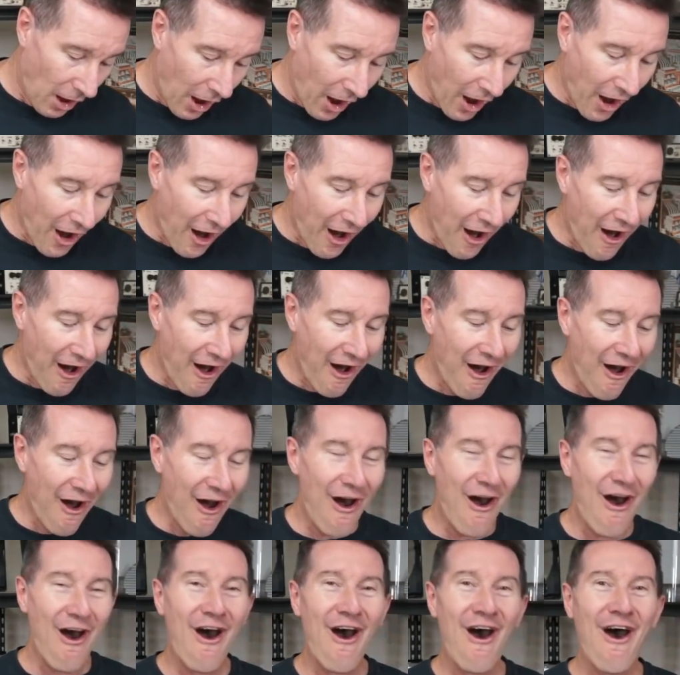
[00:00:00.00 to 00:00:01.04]

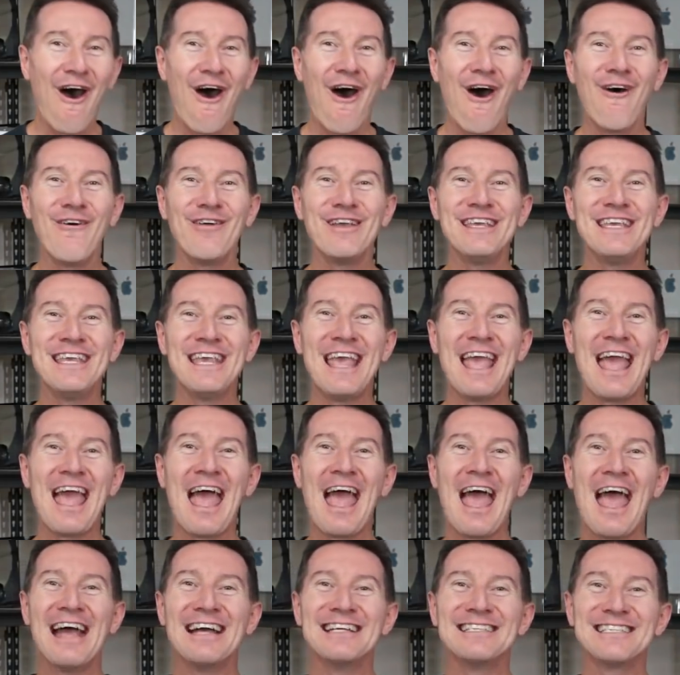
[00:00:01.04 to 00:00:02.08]
Oh,
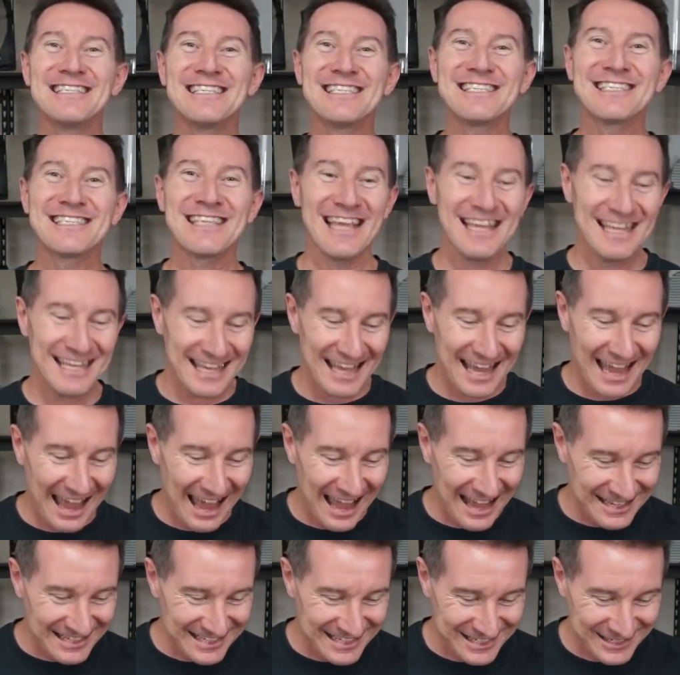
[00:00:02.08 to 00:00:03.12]
yes!
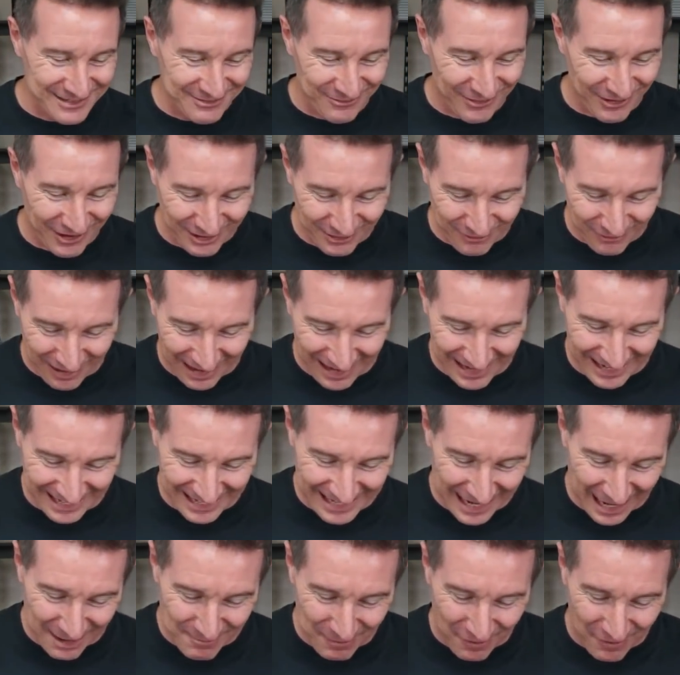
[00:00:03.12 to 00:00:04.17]
Yes! What a way to
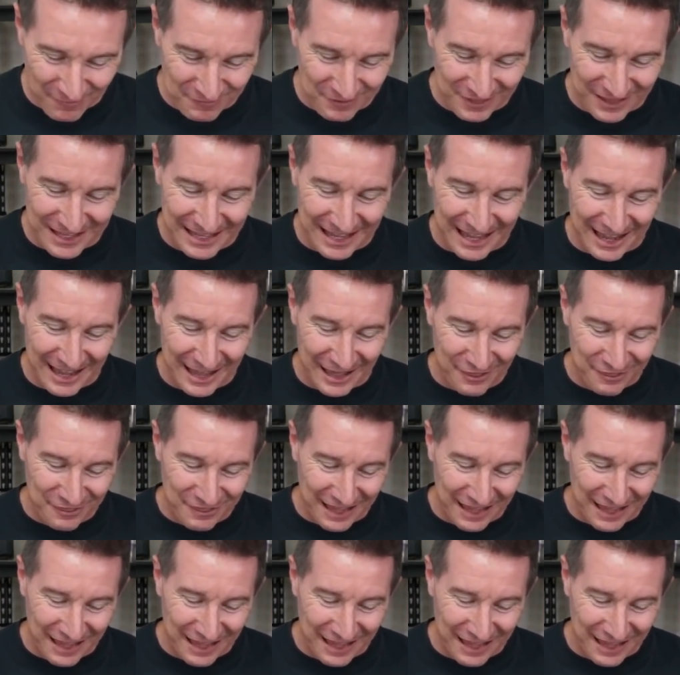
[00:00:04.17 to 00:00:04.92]
cap off the year.